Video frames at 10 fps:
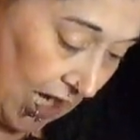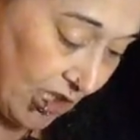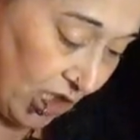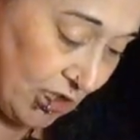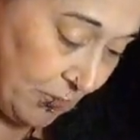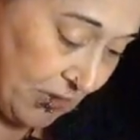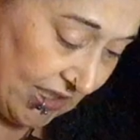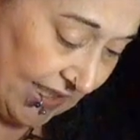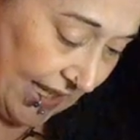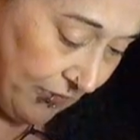I got up
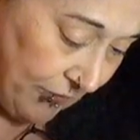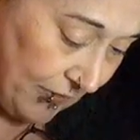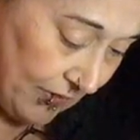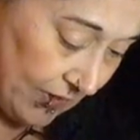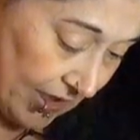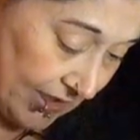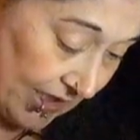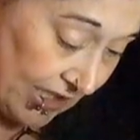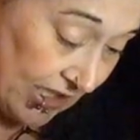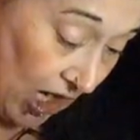to give
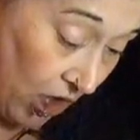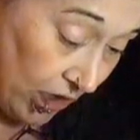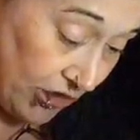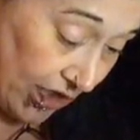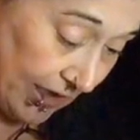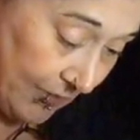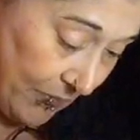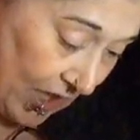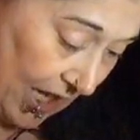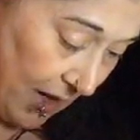an ecology,
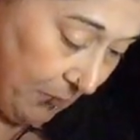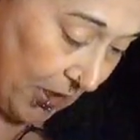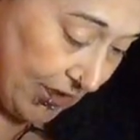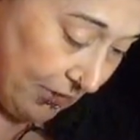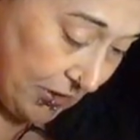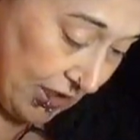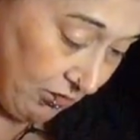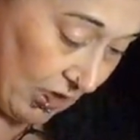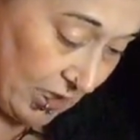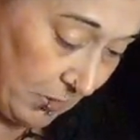but it was
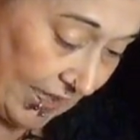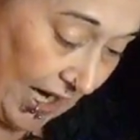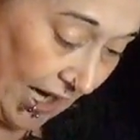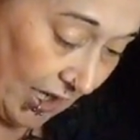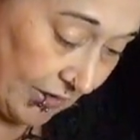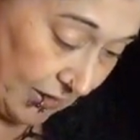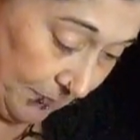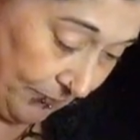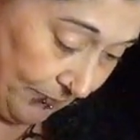incredibly hard.